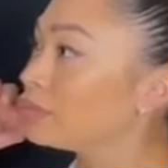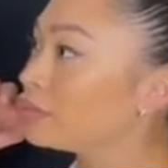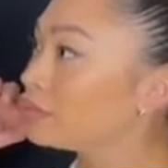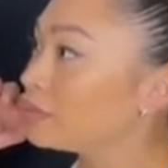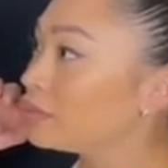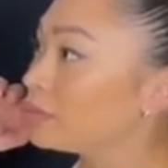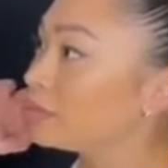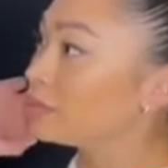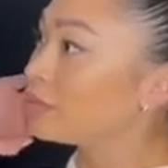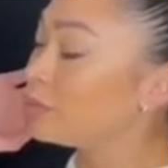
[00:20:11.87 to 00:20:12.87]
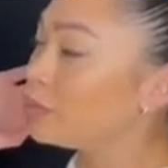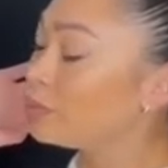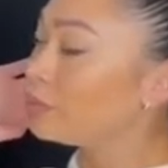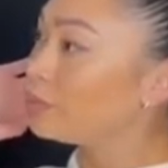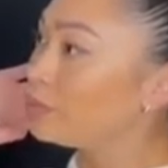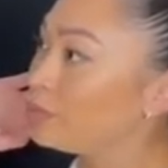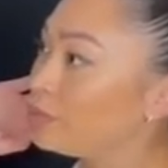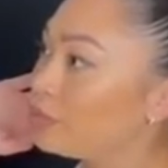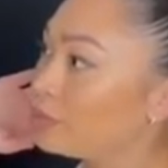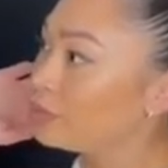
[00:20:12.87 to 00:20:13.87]

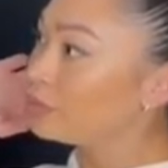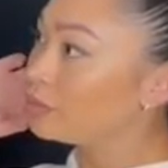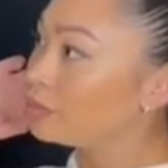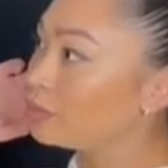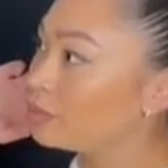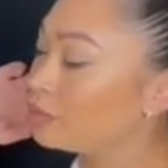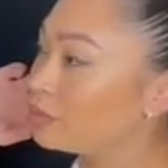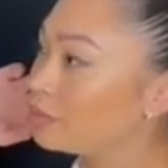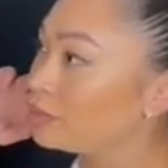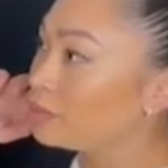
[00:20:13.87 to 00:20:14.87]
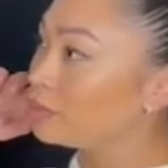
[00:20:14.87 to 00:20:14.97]
(not speaking)